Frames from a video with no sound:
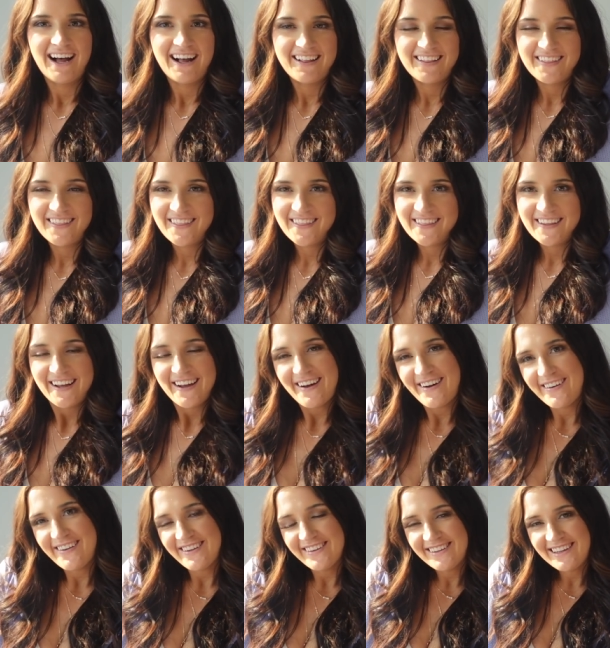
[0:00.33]

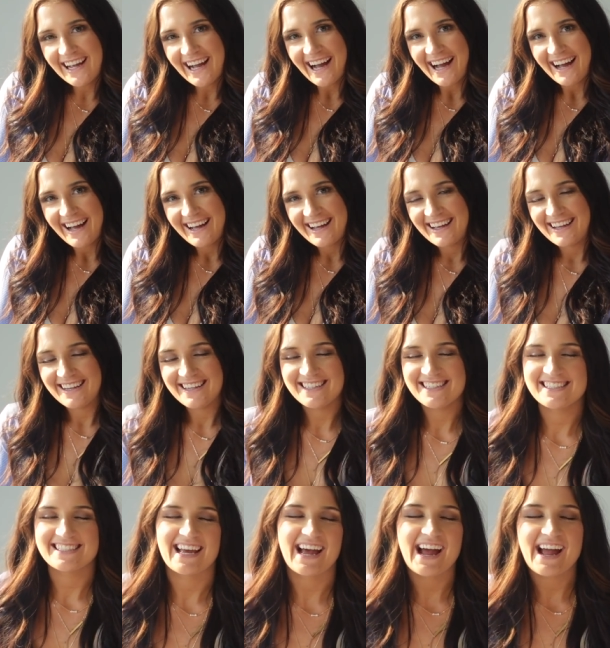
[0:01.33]
Hello you
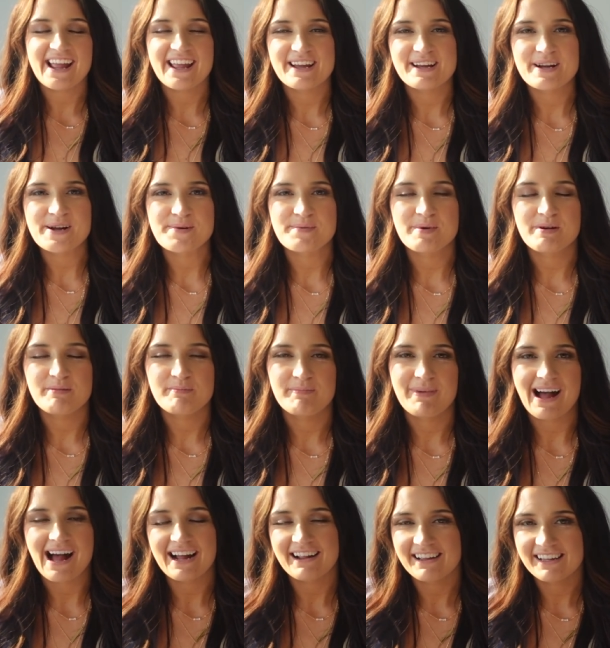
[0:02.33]
guys! I am
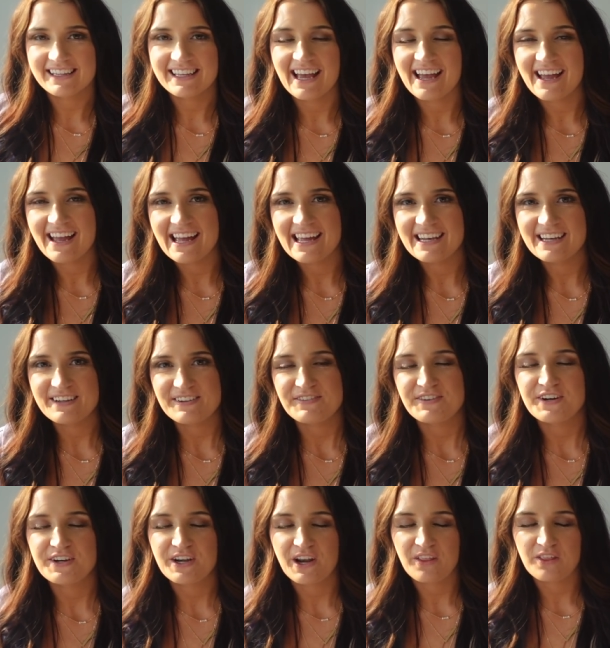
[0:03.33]
back again
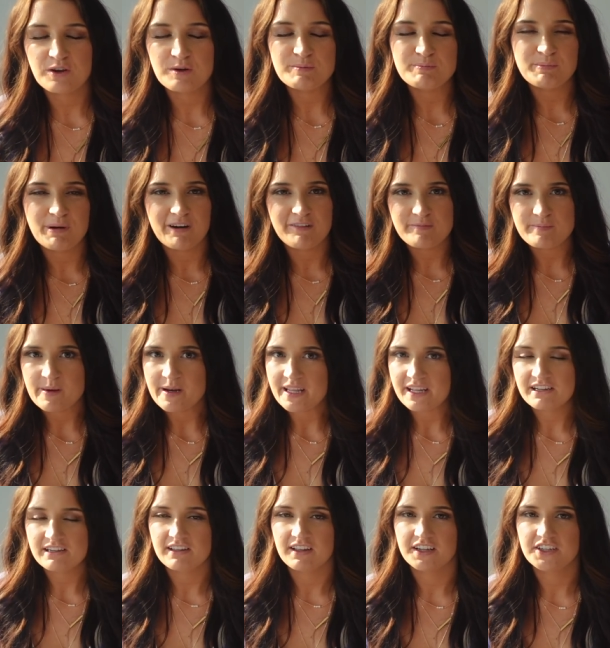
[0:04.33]
for another
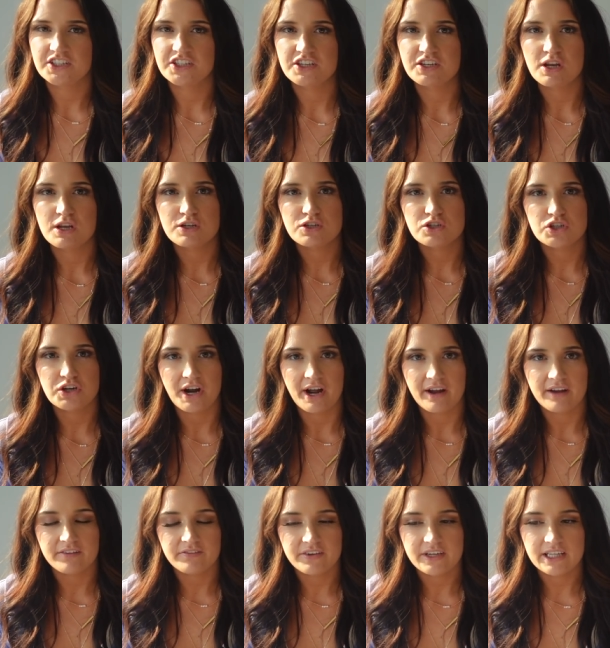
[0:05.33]
Buffbunny Collection
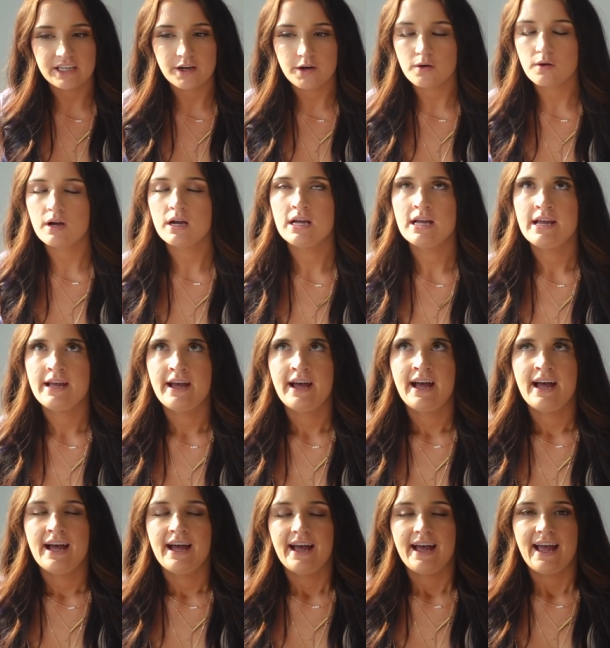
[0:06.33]
try-on video.
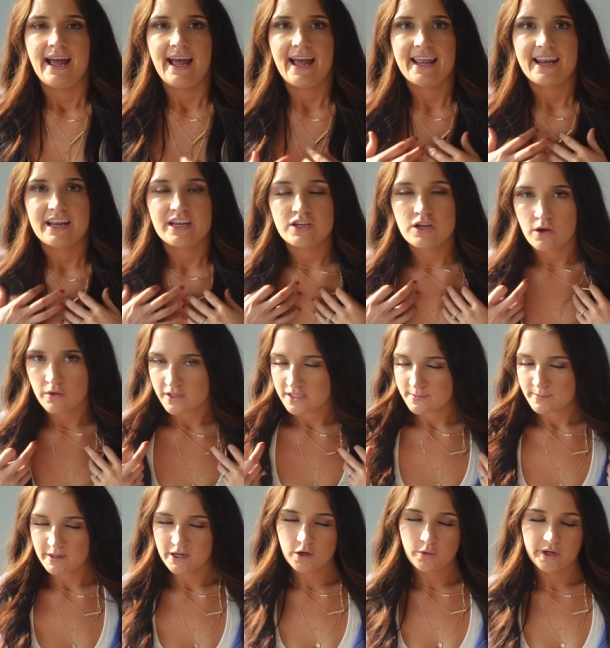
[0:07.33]
And I know
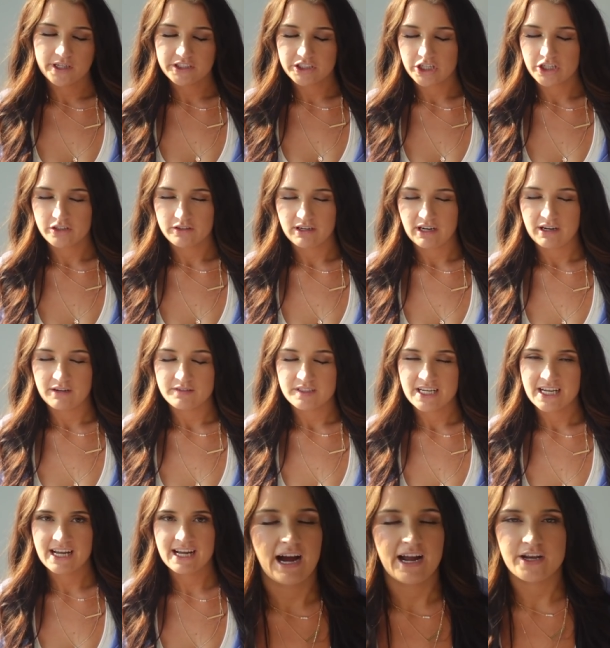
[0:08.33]
it's been a quick turnaround.
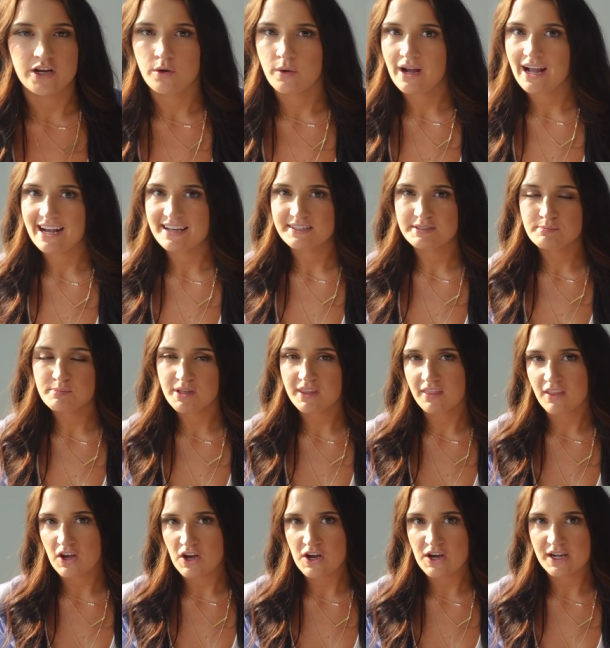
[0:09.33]
I know it hasn't
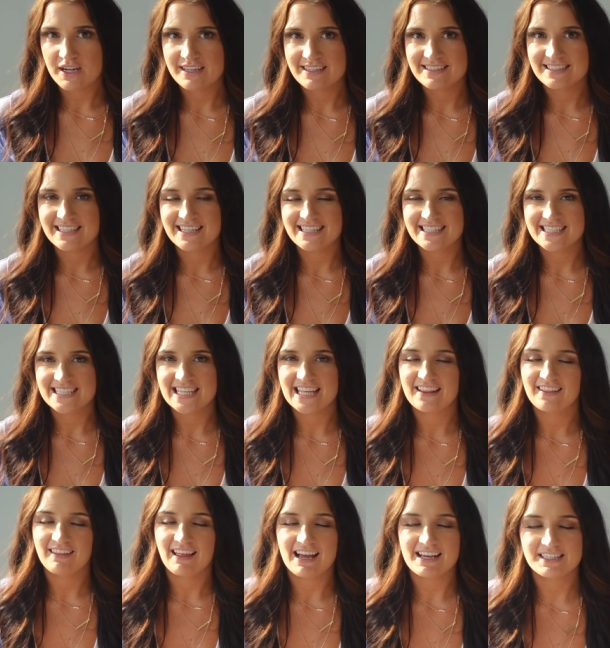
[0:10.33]
been long since
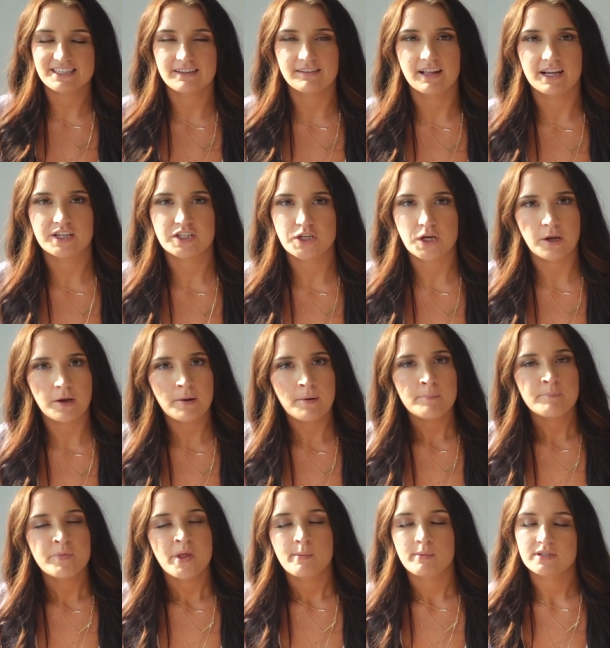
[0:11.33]
the last collection,
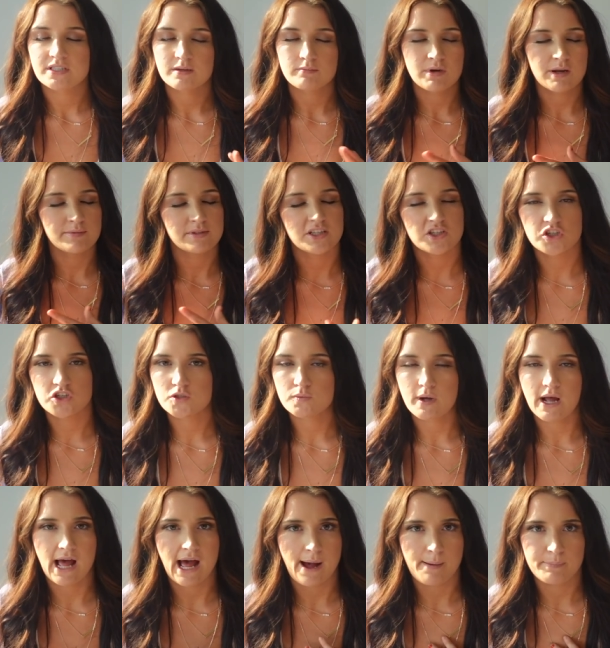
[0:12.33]
but sometimes that's just
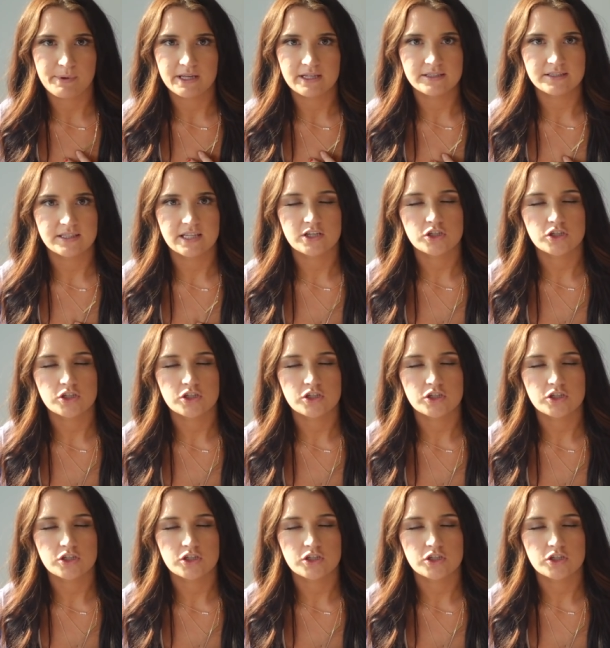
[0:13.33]
what happens.